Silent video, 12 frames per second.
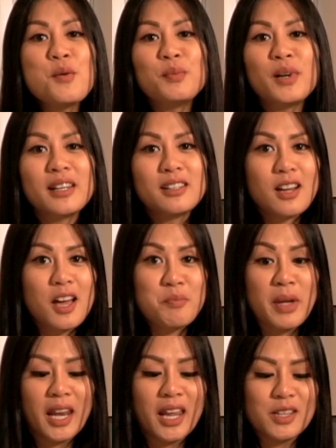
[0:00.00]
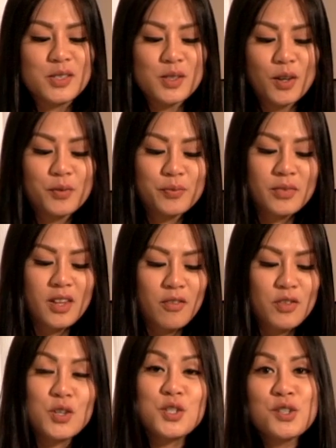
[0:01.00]
but not many. So if
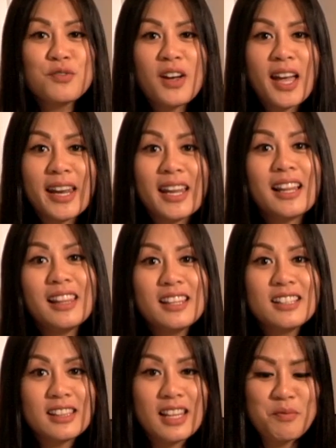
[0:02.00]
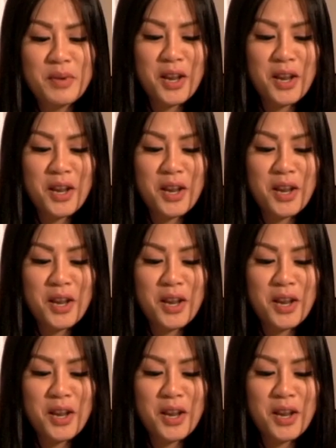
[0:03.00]
you do find any, let me